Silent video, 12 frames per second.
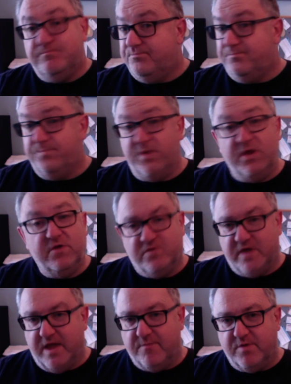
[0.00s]
Beautiful
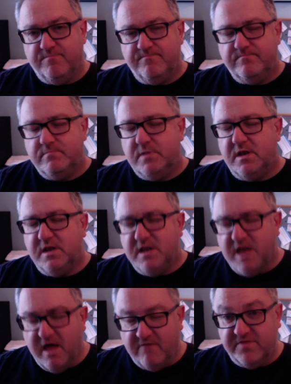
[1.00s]
camera.
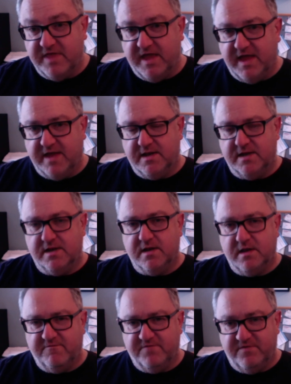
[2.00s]
Love the handling,
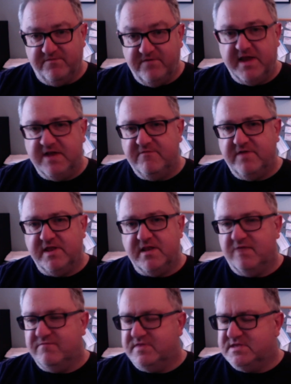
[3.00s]
love the feel of it,
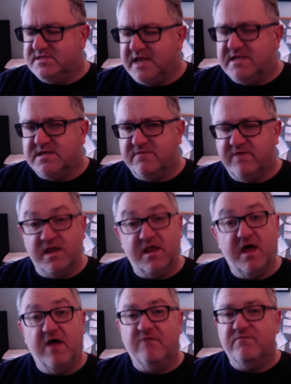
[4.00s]
love the sense of it,
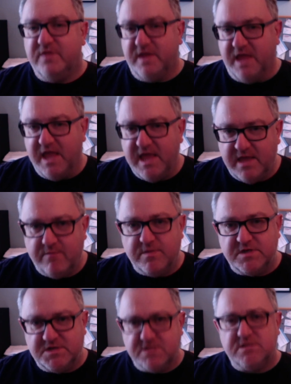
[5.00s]
love the
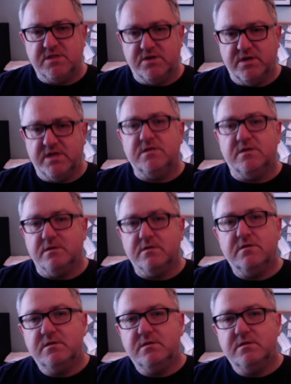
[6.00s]
images that it took.